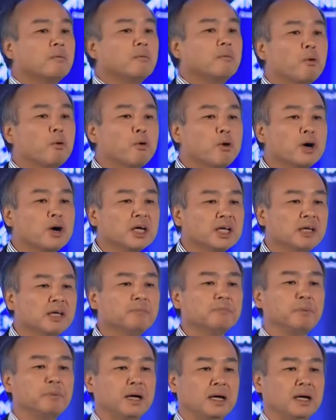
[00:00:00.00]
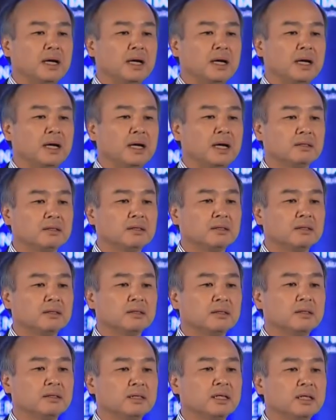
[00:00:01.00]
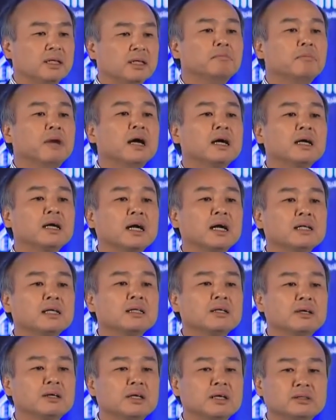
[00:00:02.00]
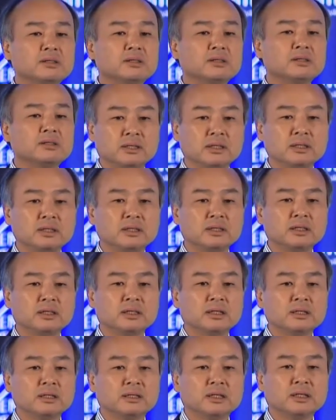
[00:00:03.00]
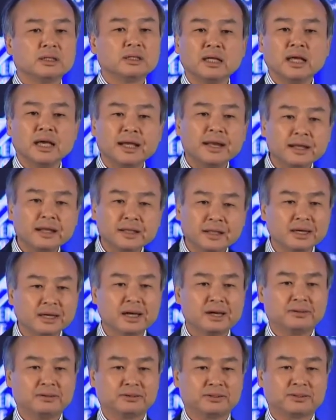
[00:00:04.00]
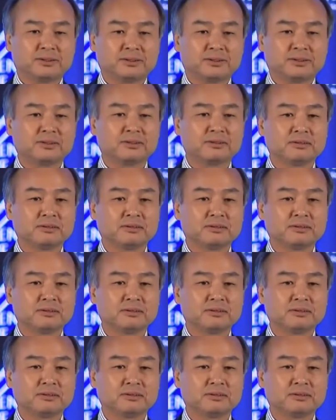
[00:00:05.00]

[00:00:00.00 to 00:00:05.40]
more impact in mankind history than anything else.